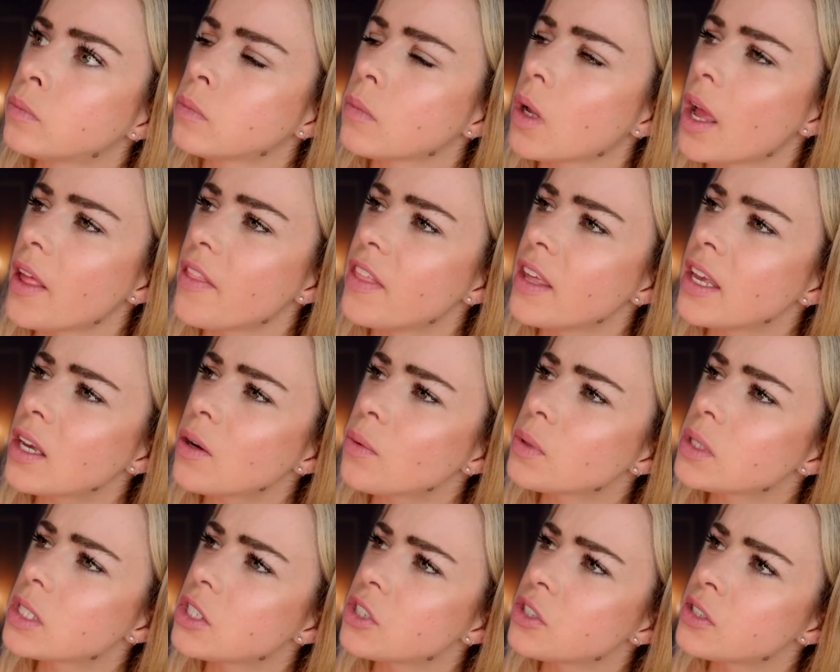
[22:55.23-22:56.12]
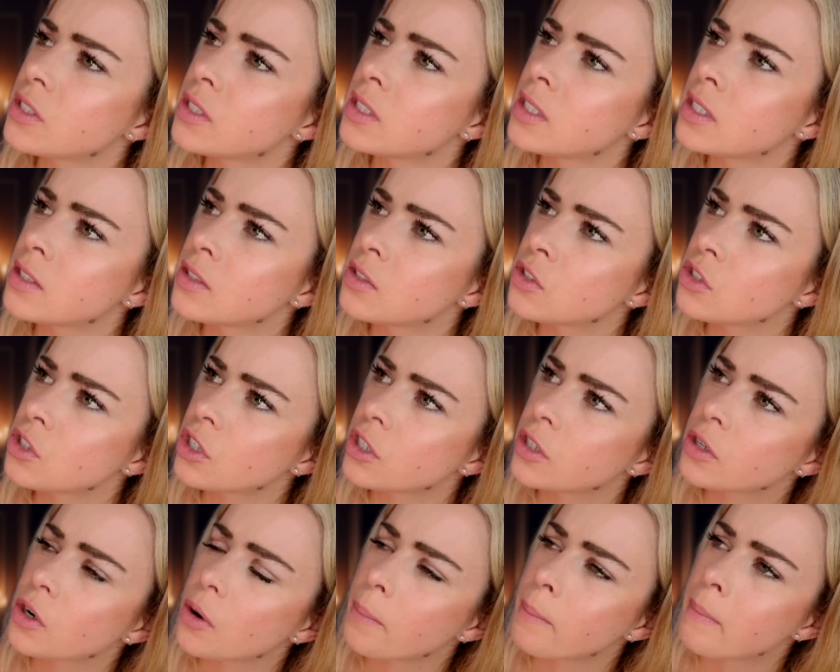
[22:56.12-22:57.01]
I think it was her sister
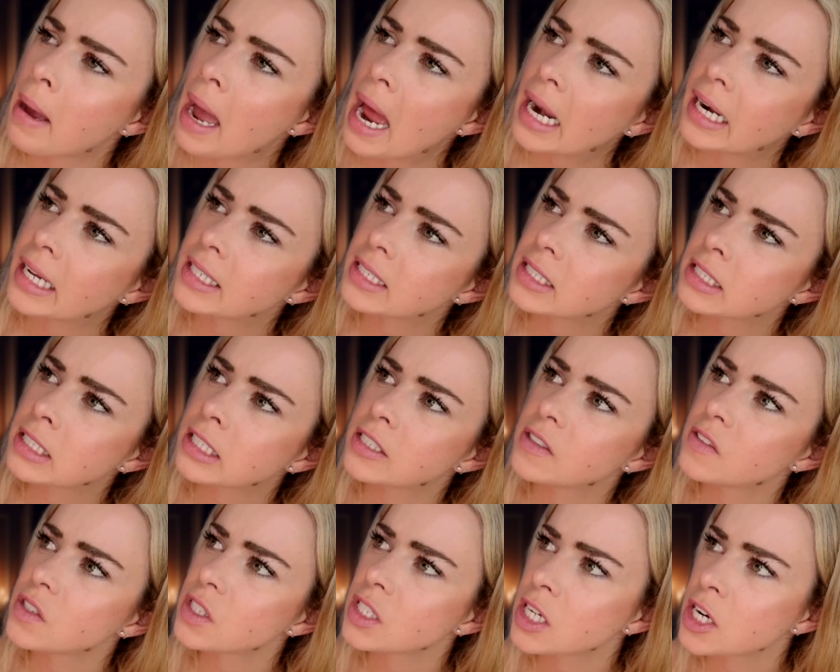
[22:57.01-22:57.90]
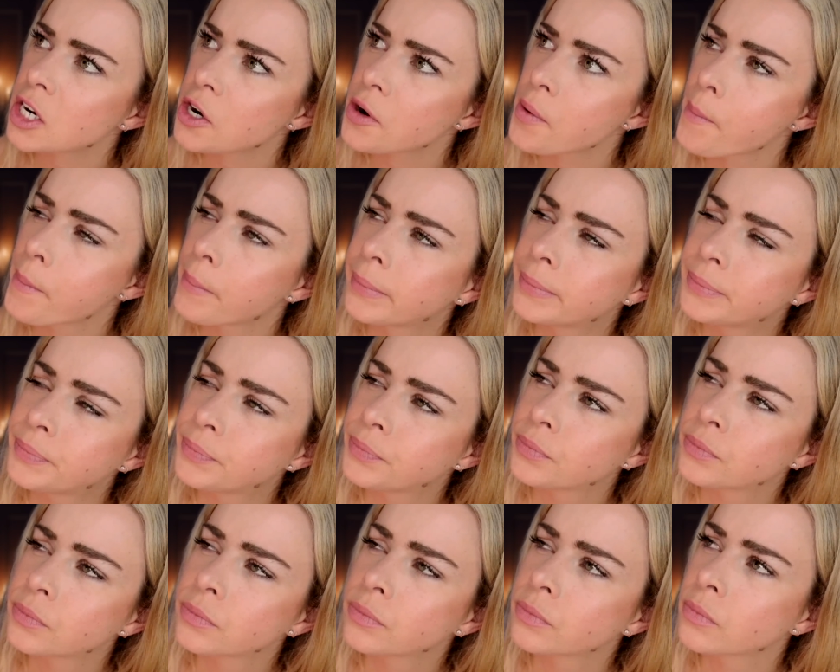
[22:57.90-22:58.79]
who got married and lives here.
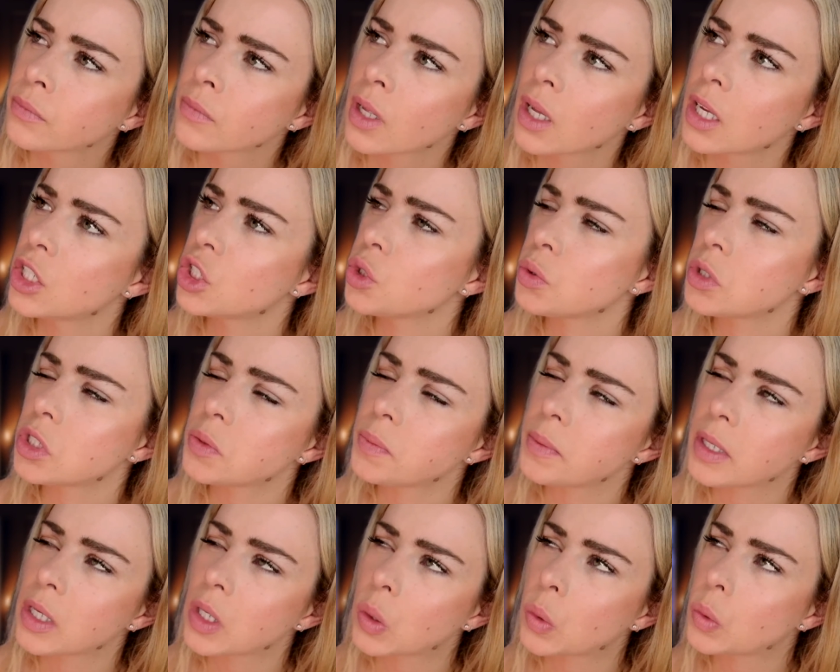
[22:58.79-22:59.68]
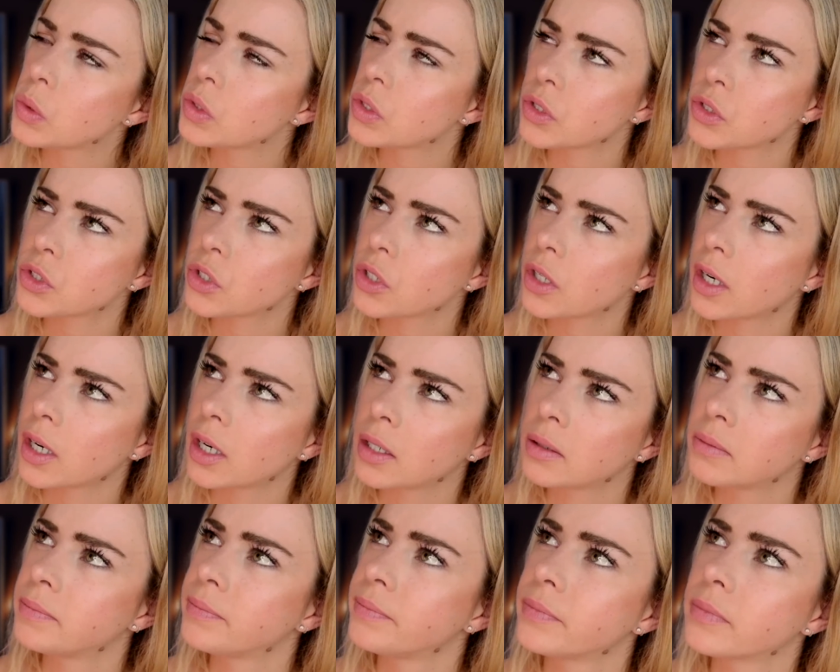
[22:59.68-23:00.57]
She wanted to be closer to her
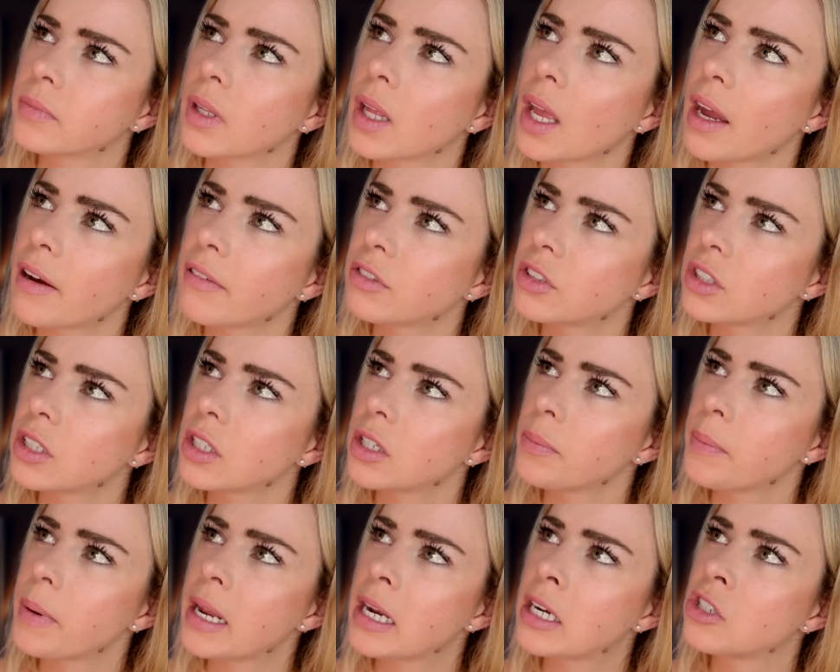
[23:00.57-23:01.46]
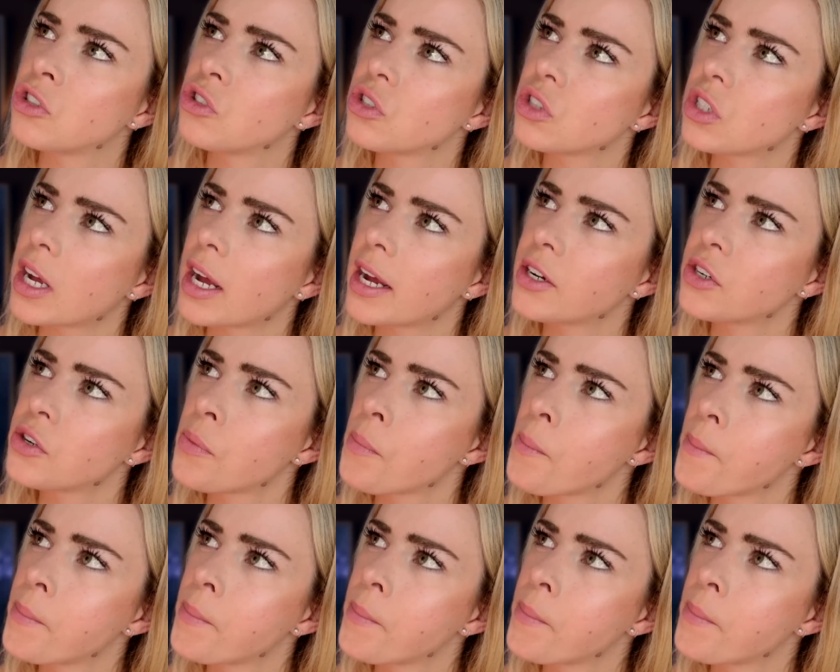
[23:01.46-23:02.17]
after their parents died.